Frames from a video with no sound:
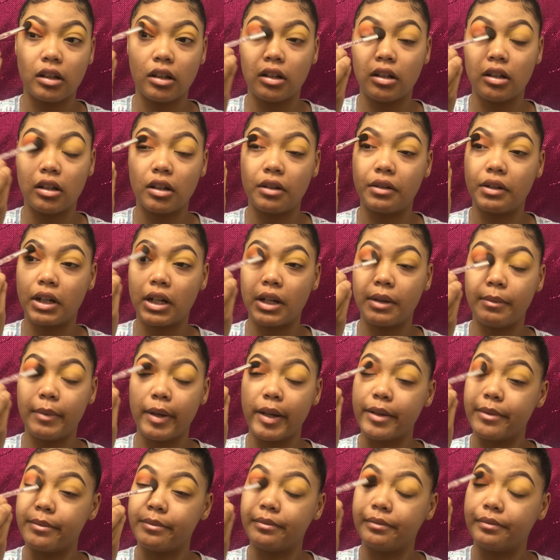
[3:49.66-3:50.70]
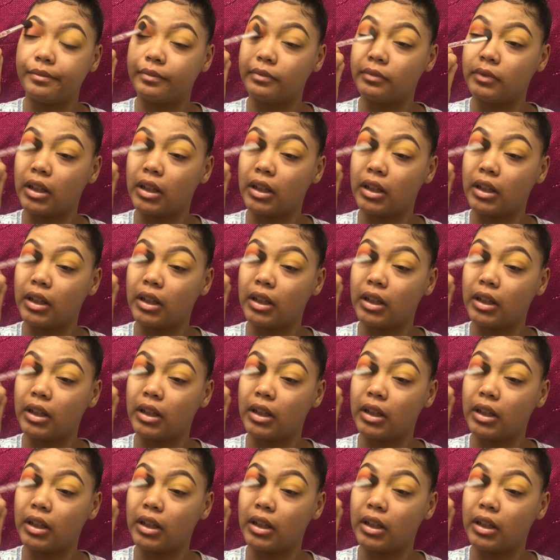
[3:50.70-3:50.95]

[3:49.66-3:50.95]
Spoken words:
You know what I mean?